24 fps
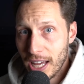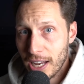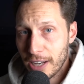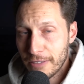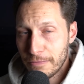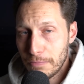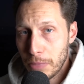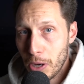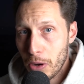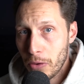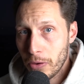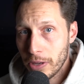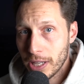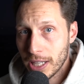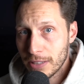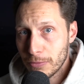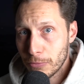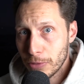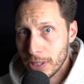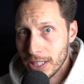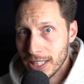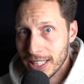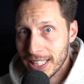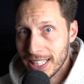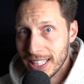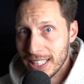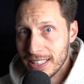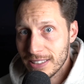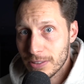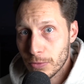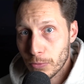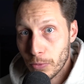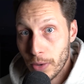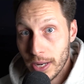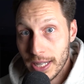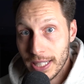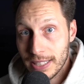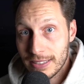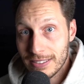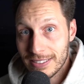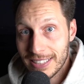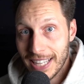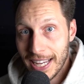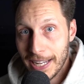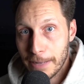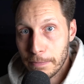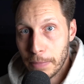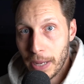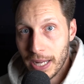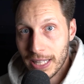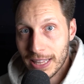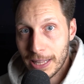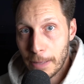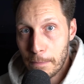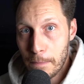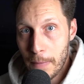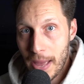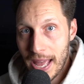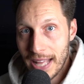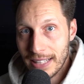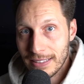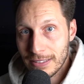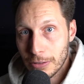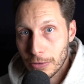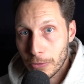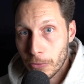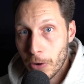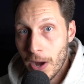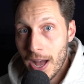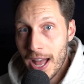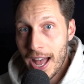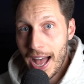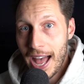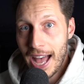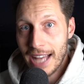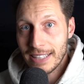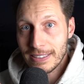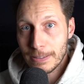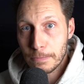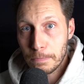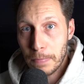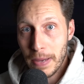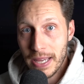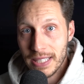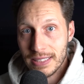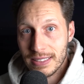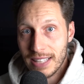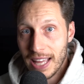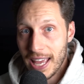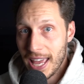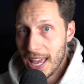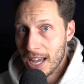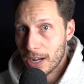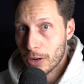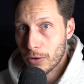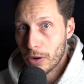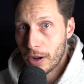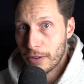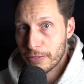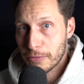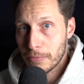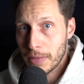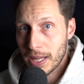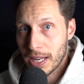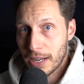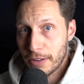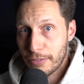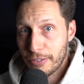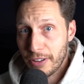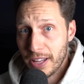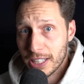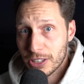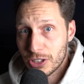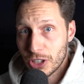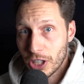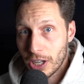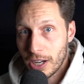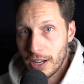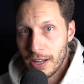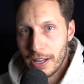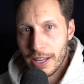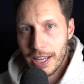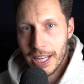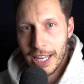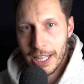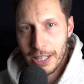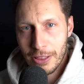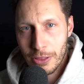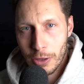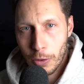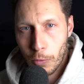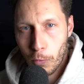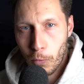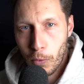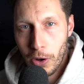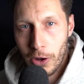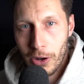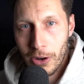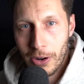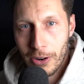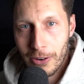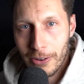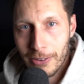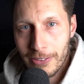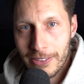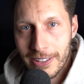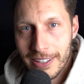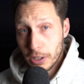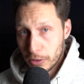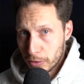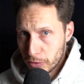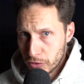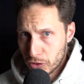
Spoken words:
out if Boeing really is ready to take back the mantle as best aircraft manufacturer in the world.